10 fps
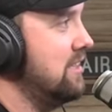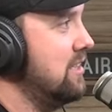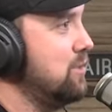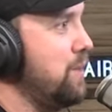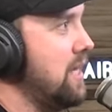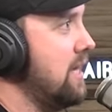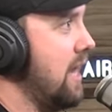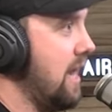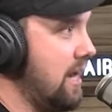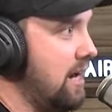this
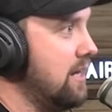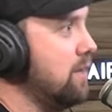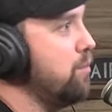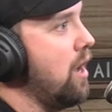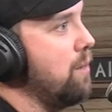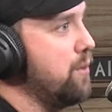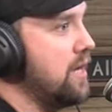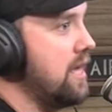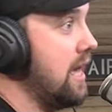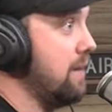being a hunting
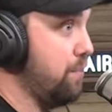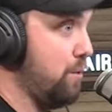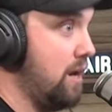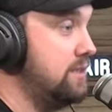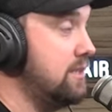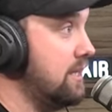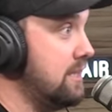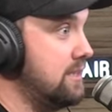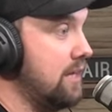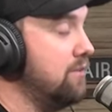property and priced like
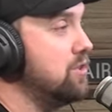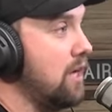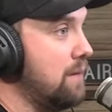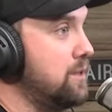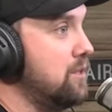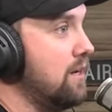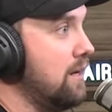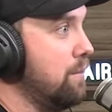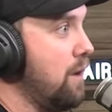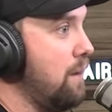these other top tier
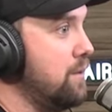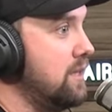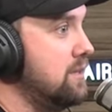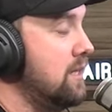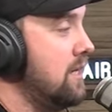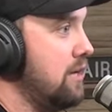hunting properties,